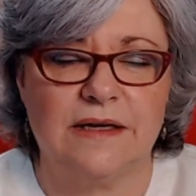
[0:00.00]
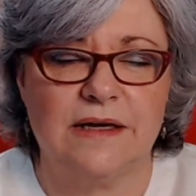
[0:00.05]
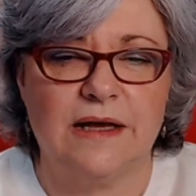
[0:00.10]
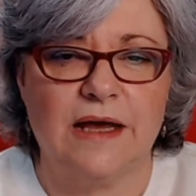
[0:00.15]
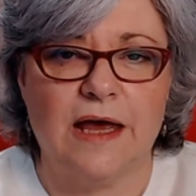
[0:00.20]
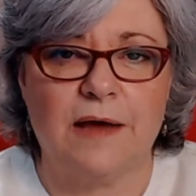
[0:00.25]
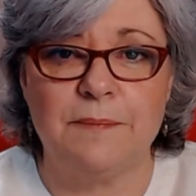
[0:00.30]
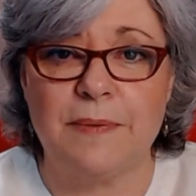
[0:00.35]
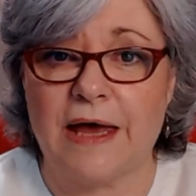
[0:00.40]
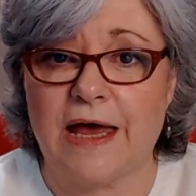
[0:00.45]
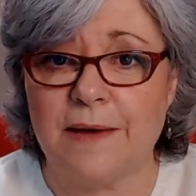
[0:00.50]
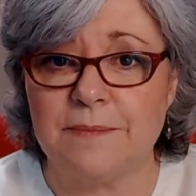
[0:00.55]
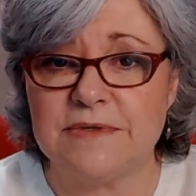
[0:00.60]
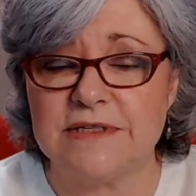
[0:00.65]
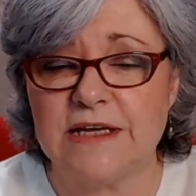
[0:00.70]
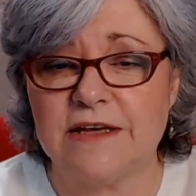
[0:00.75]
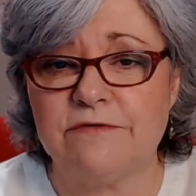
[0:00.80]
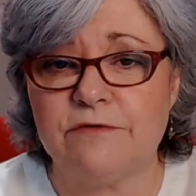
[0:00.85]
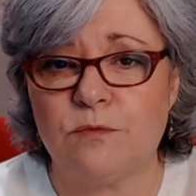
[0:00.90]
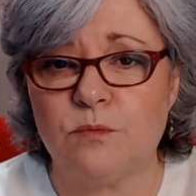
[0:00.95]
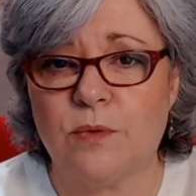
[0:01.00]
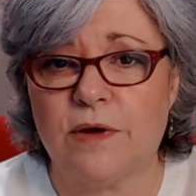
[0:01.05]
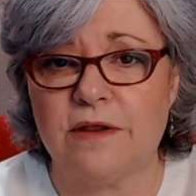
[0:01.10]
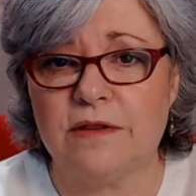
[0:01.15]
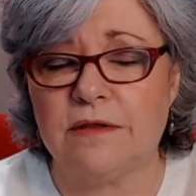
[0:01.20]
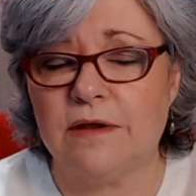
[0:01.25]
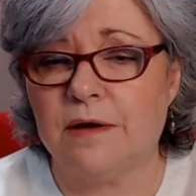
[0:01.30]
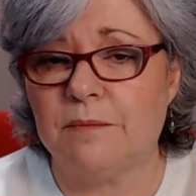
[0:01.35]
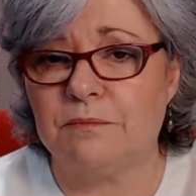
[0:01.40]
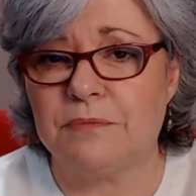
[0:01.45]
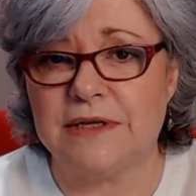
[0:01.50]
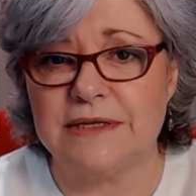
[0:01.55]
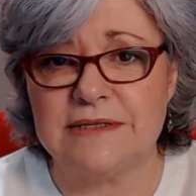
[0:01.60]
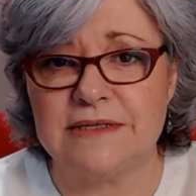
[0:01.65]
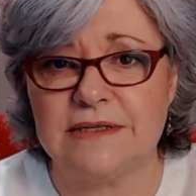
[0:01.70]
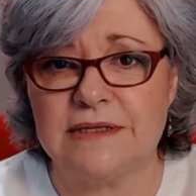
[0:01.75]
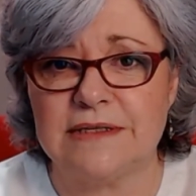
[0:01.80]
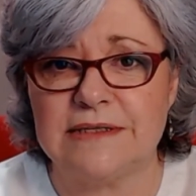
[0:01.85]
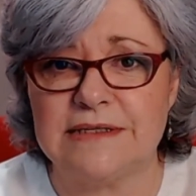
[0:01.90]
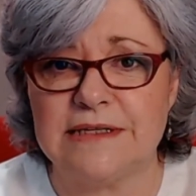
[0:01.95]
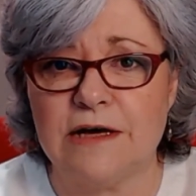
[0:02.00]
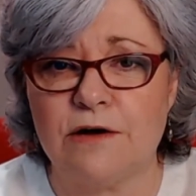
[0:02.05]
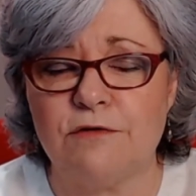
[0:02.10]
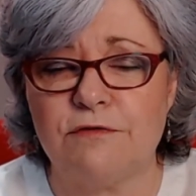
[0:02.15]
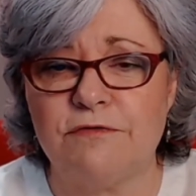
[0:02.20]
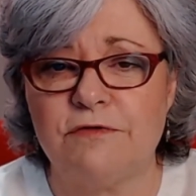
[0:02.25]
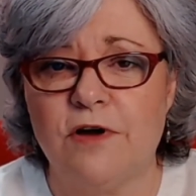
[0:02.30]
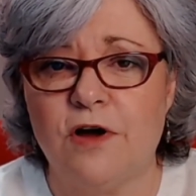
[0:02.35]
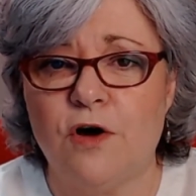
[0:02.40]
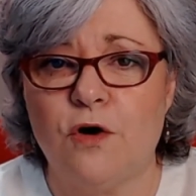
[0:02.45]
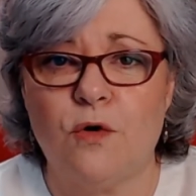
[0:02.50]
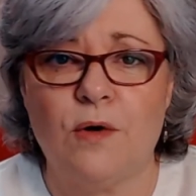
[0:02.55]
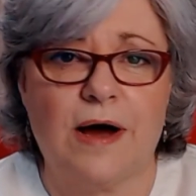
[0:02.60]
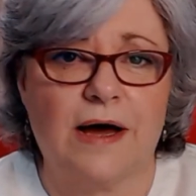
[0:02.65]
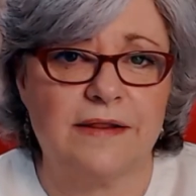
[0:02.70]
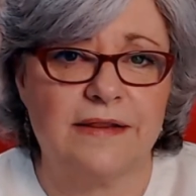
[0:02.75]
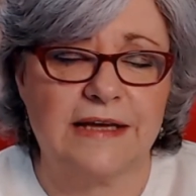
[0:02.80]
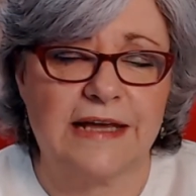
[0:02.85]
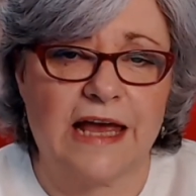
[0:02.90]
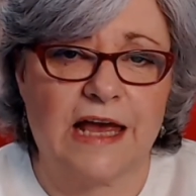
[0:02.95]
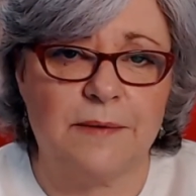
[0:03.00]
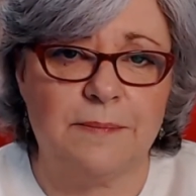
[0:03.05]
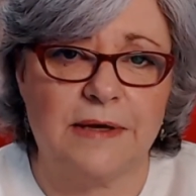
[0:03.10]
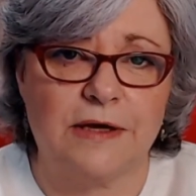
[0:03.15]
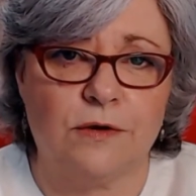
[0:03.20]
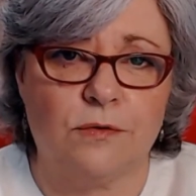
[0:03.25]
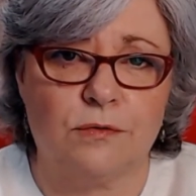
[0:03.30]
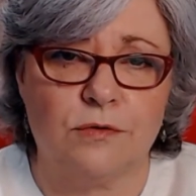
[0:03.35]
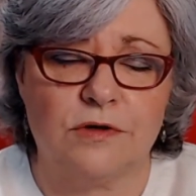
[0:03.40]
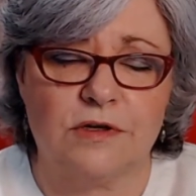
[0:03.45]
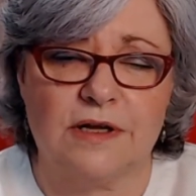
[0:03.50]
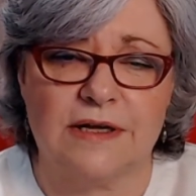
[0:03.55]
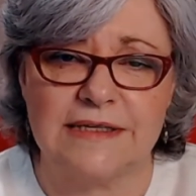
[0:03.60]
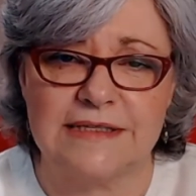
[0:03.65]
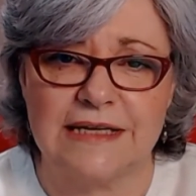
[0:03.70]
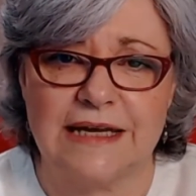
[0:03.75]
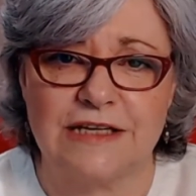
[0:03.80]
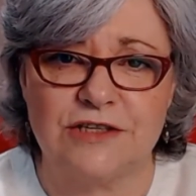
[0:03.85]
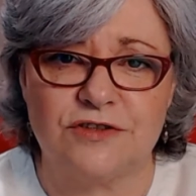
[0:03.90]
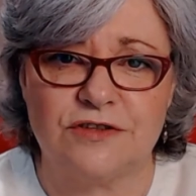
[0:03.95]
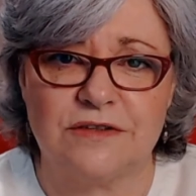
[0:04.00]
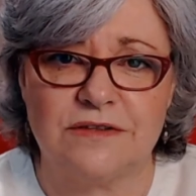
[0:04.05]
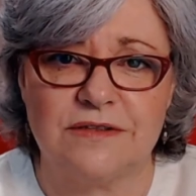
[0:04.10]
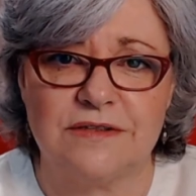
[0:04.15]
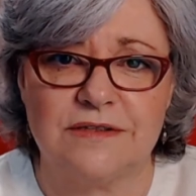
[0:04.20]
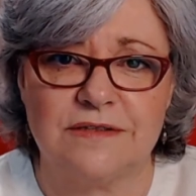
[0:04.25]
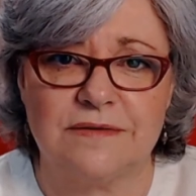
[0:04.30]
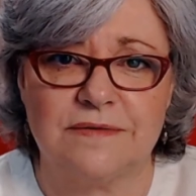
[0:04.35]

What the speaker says: and perhaps even with Blizzard itself or other gaming organizations.